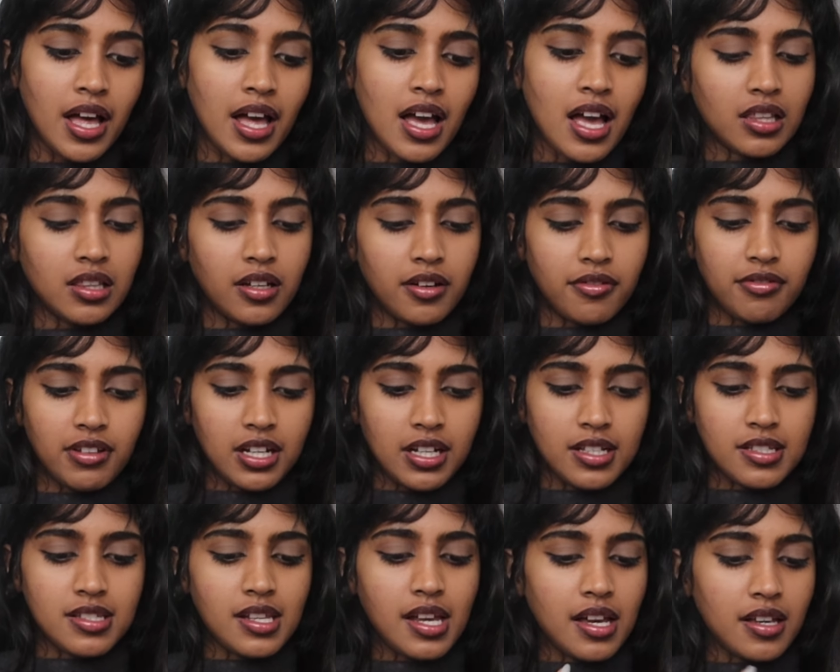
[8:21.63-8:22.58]
I love that
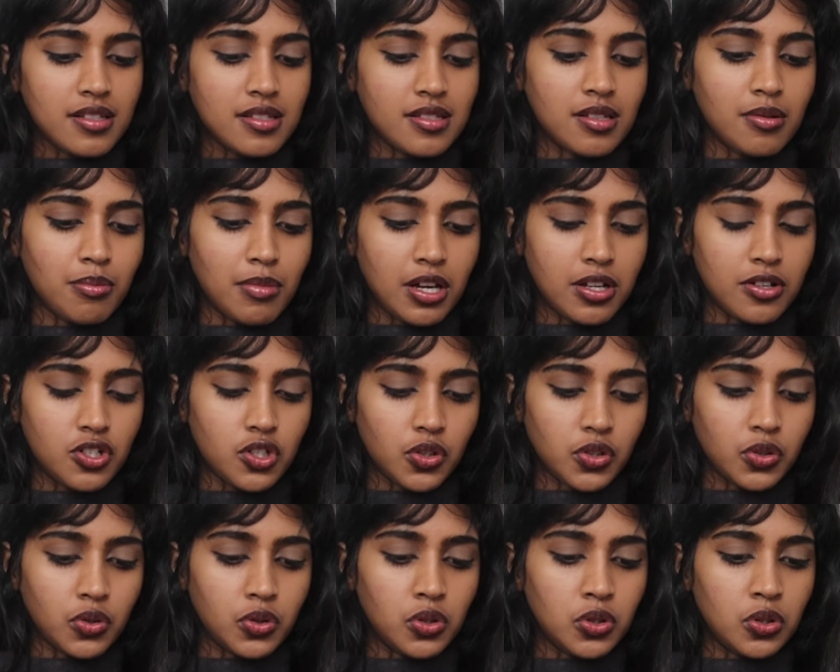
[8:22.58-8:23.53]
it's
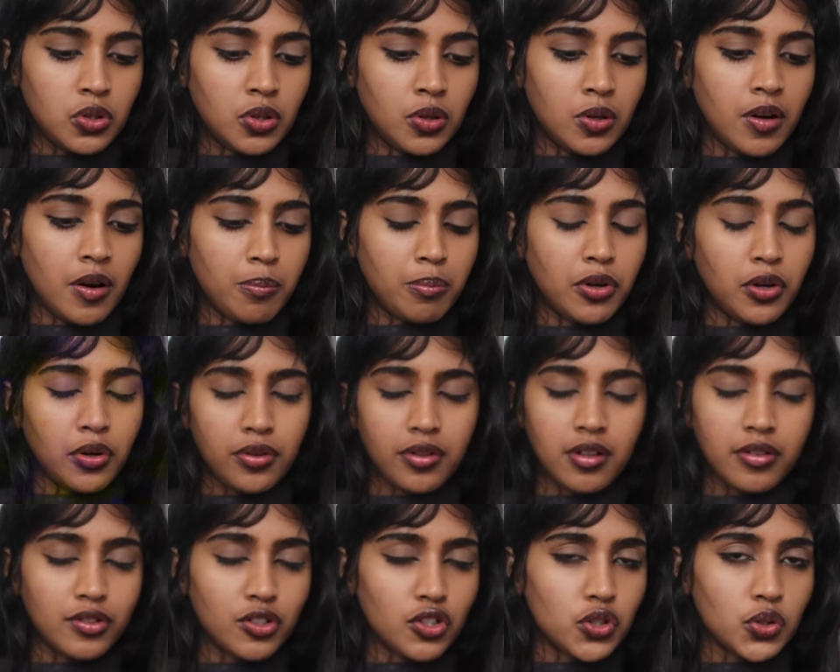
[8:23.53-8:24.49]
asymmetrical both
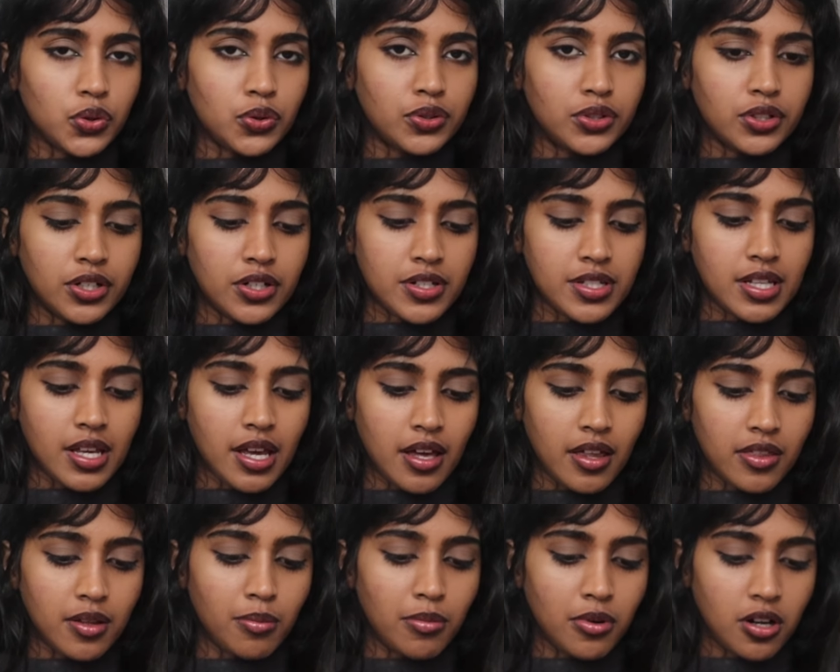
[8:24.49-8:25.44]
on the shoulders
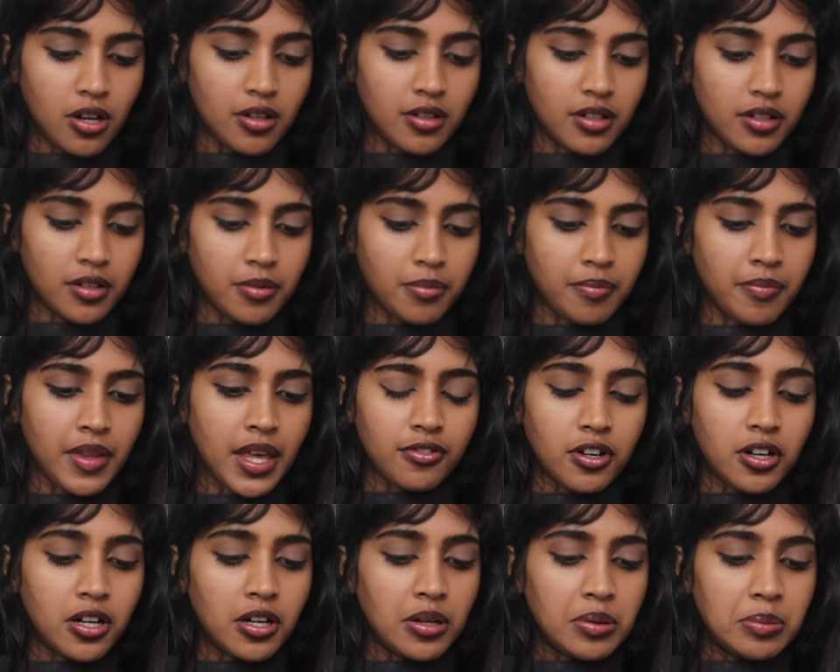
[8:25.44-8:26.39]
and the bottom
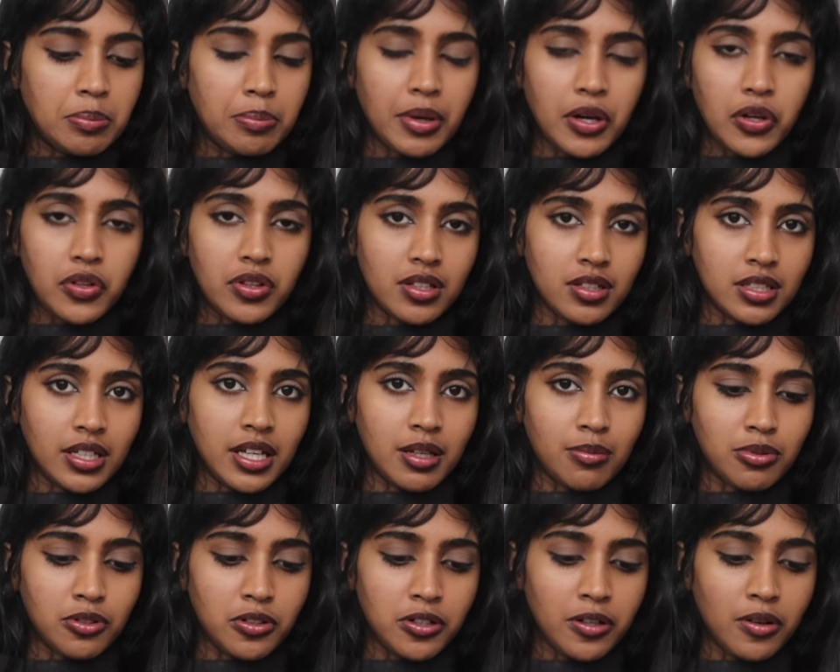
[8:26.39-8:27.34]
from Belle the
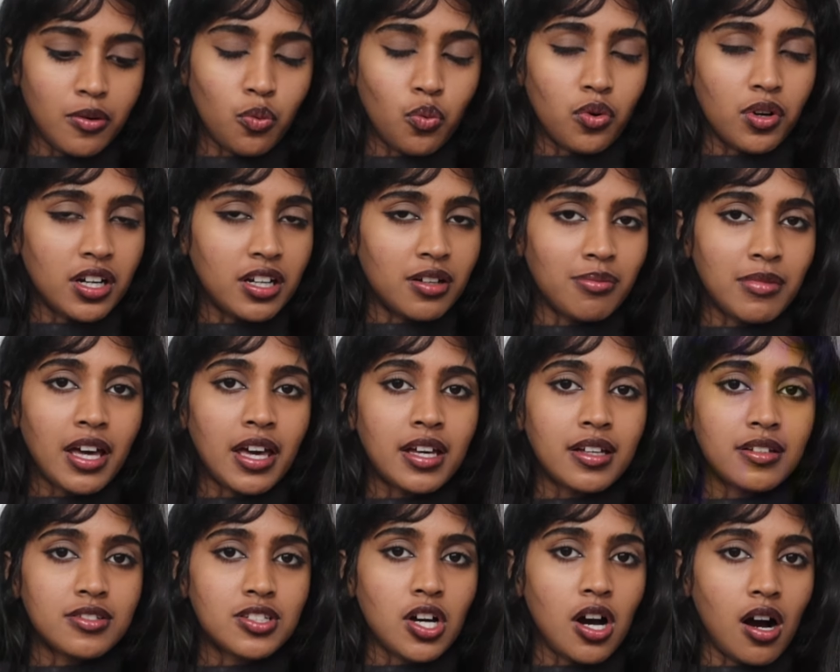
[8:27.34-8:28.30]
Label. One of
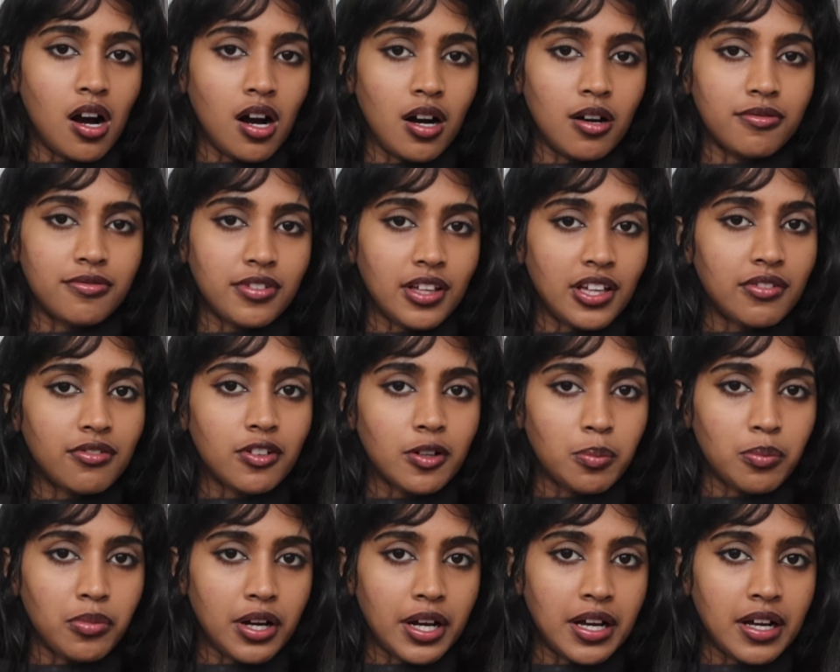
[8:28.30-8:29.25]
my top
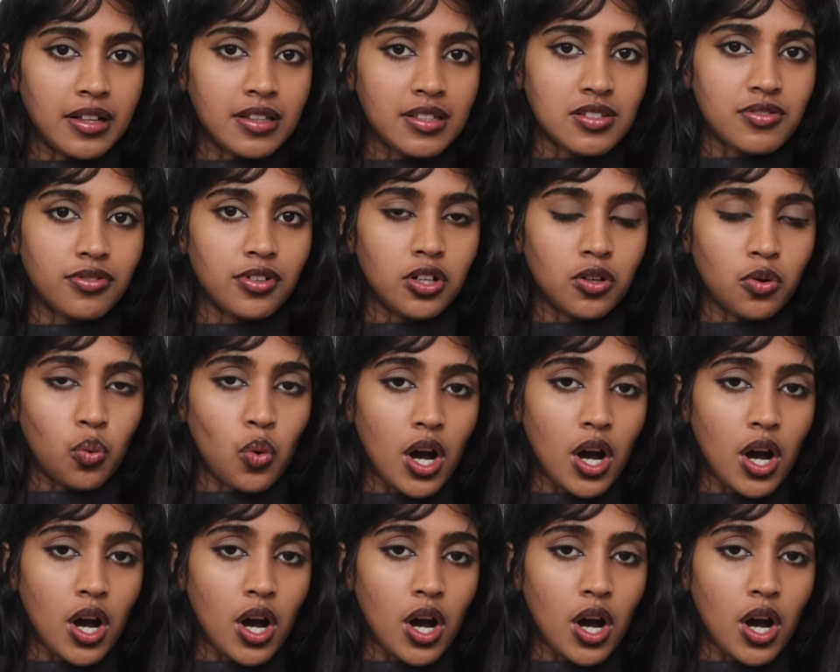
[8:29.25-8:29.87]
favorite brands for a